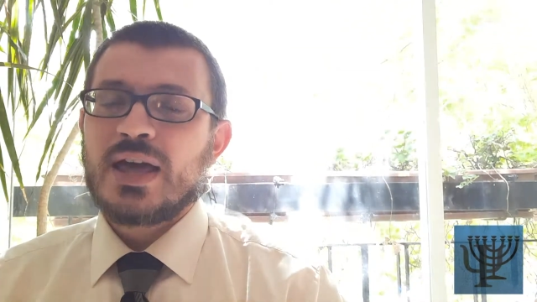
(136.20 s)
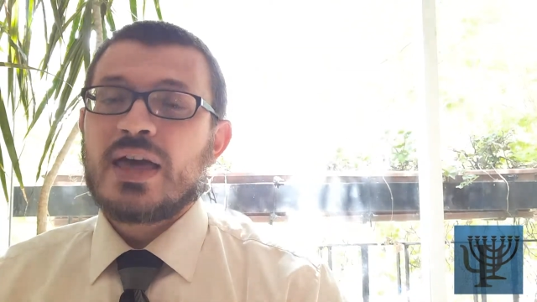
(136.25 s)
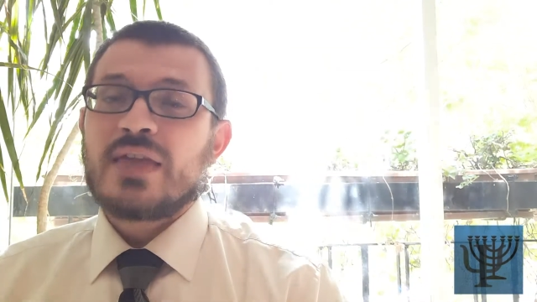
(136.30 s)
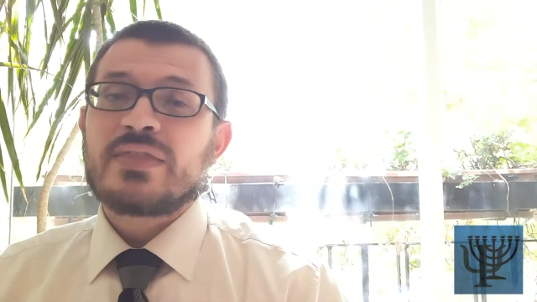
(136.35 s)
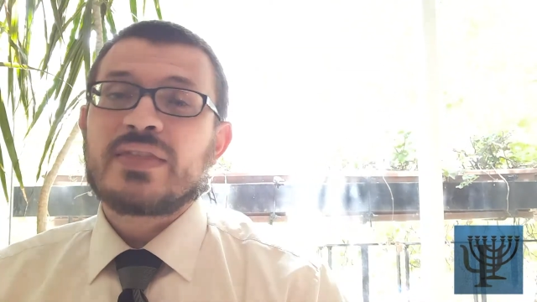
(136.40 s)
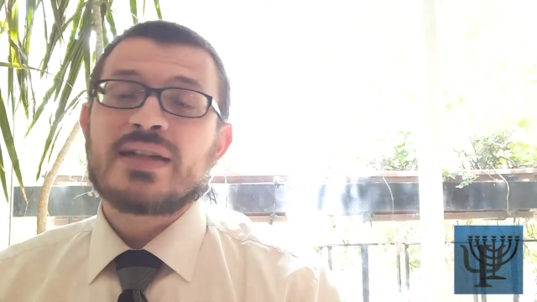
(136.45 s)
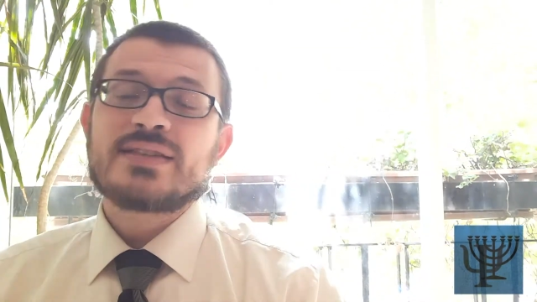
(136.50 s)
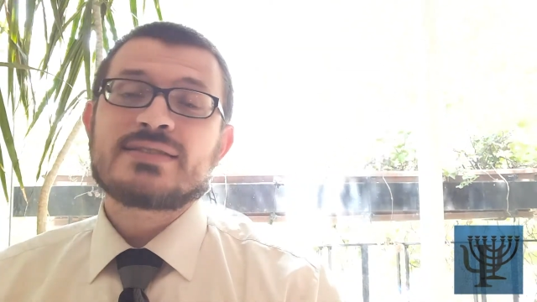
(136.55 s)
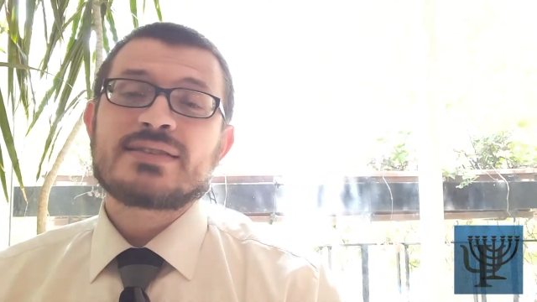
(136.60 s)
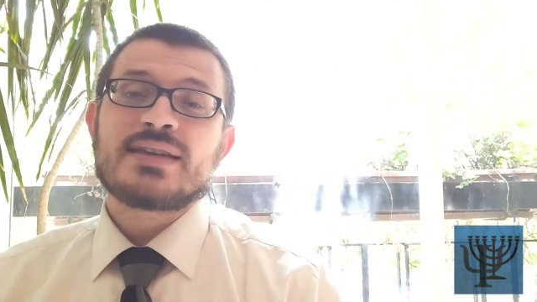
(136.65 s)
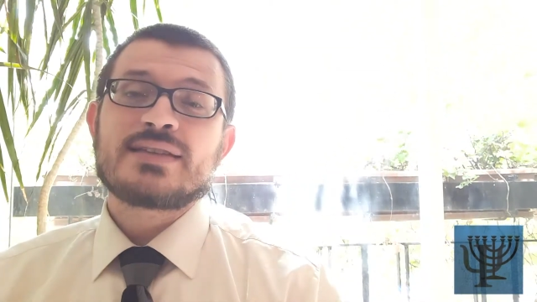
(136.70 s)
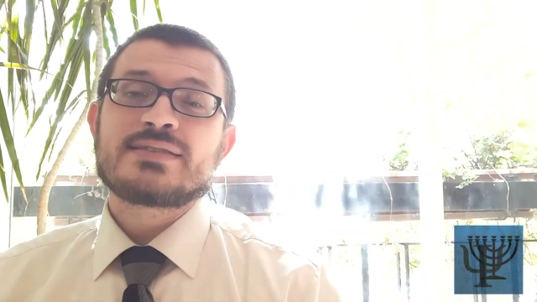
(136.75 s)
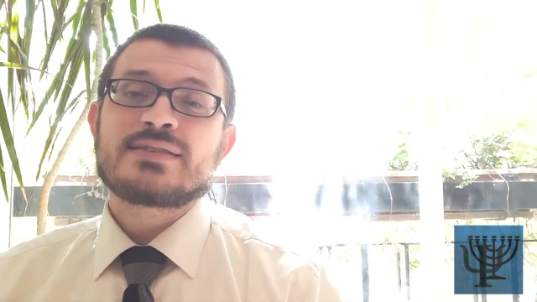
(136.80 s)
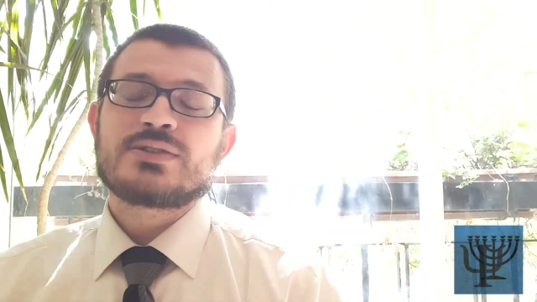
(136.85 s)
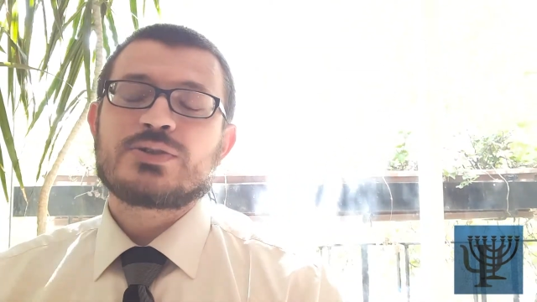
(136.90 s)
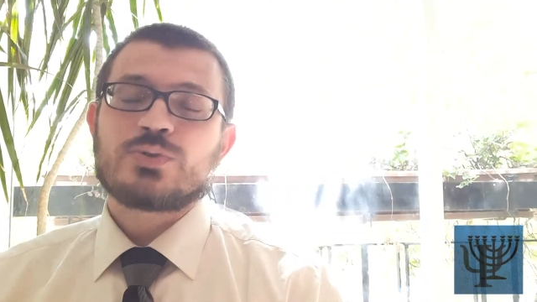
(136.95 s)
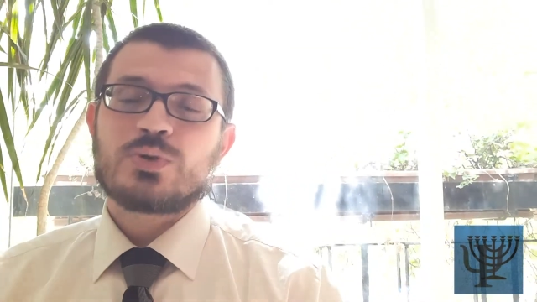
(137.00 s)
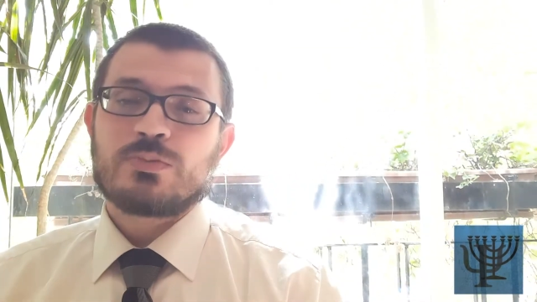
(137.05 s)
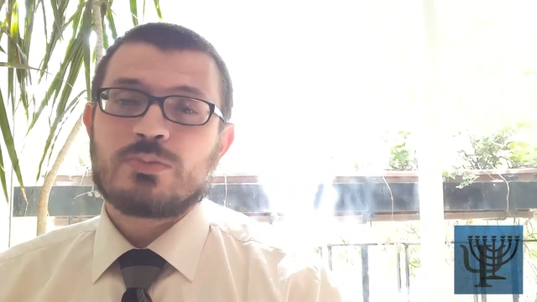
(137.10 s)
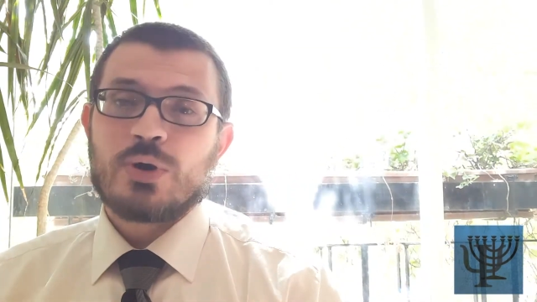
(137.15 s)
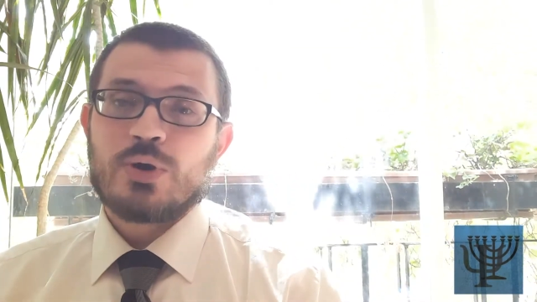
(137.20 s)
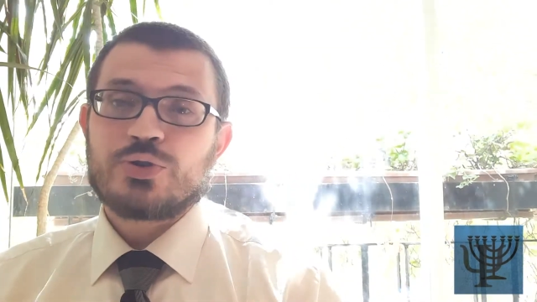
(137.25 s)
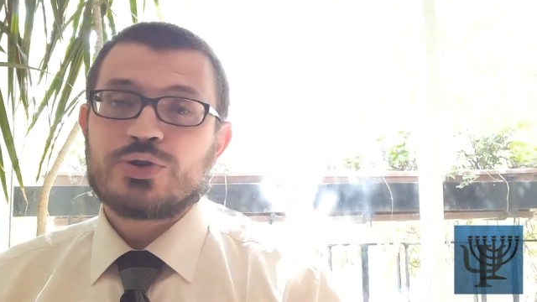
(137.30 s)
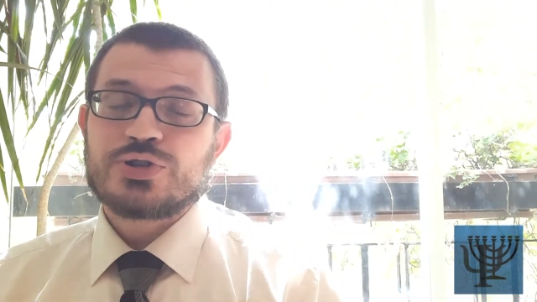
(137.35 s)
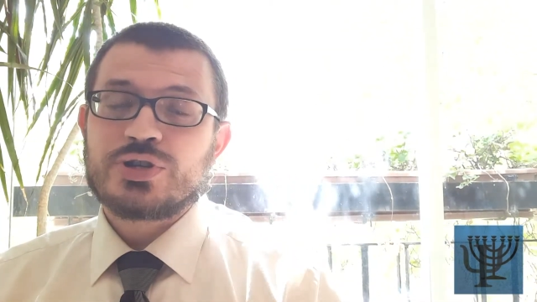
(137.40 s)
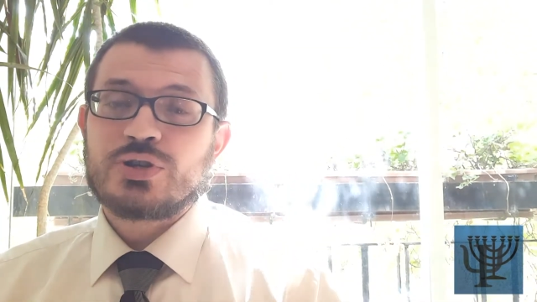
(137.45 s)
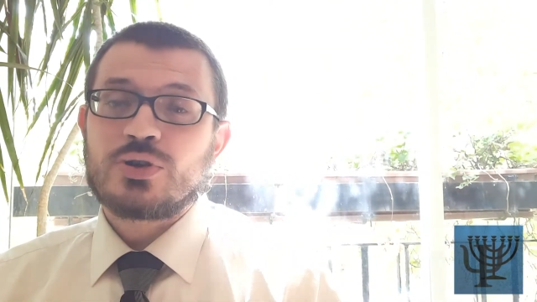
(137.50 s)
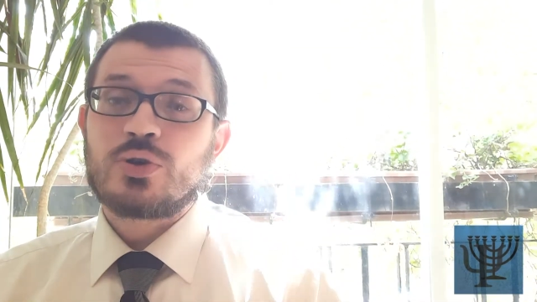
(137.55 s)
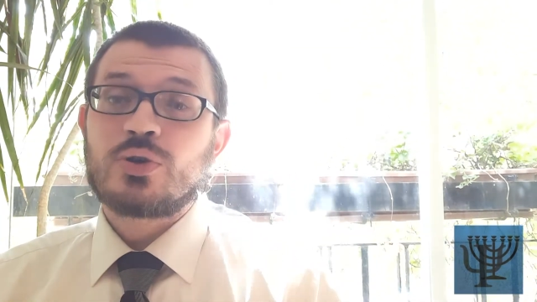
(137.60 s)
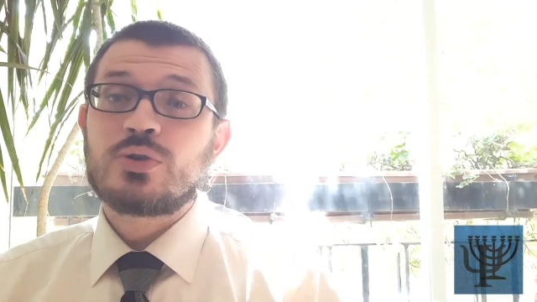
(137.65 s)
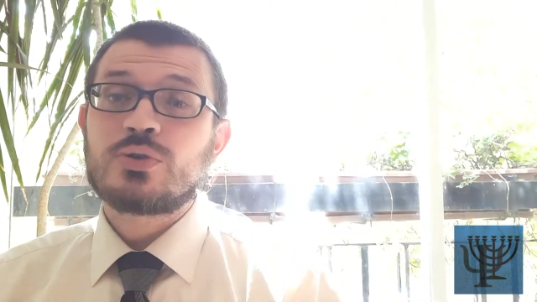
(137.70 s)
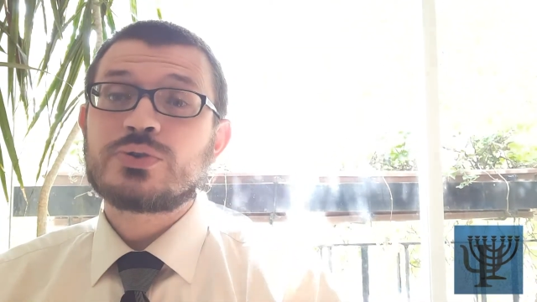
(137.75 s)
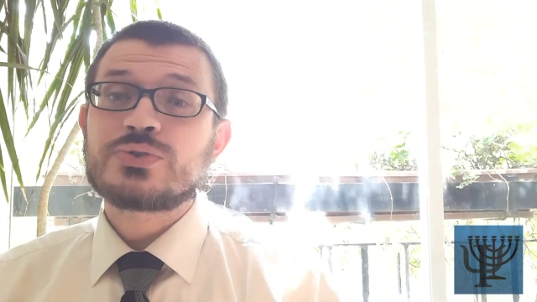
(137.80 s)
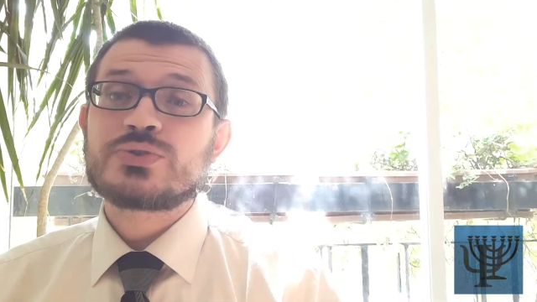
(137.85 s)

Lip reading: that sets into motion a whole